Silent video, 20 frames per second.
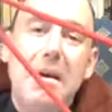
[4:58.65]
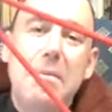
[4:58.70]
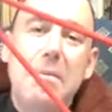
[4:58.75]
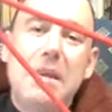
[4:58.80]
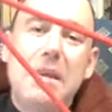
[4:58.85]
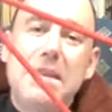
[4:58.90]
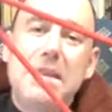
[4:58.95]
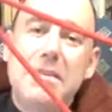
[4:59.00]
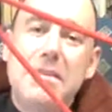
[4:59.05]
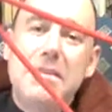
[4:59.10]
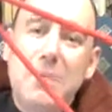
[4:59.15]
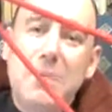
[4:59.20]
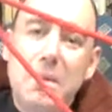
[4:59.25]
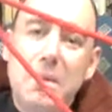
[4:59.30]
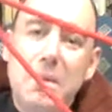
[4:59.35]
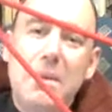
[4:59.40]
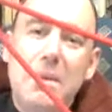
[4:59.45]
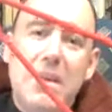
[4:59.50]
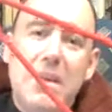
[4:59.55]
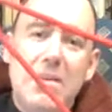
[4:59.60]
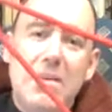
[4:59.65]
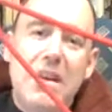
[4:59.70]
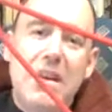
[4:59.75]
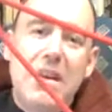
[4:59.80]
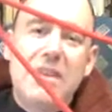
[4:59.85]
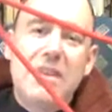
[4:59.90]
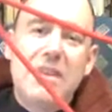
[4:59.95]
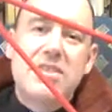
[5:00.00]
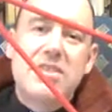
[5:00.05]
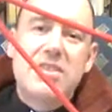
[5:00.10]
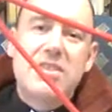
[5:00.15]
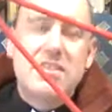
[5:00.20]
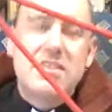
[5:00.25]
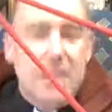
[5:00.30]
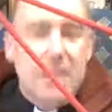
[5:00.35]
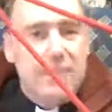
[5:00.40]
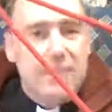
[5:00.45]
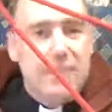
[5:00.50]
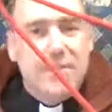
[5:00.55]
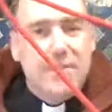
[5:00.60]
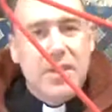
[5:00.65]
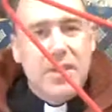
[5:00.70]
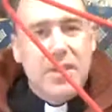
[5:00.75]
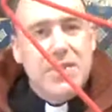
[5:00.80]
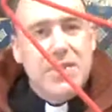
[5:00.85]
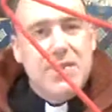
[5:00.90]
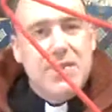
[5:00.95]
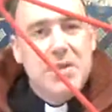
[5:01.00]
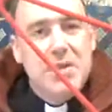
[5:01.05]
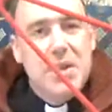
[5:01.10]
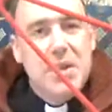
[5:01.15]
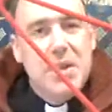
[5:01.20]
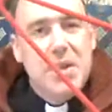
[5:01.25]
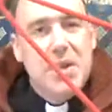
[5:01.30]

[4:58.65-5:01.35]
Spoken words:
because of all that Christ has done for us,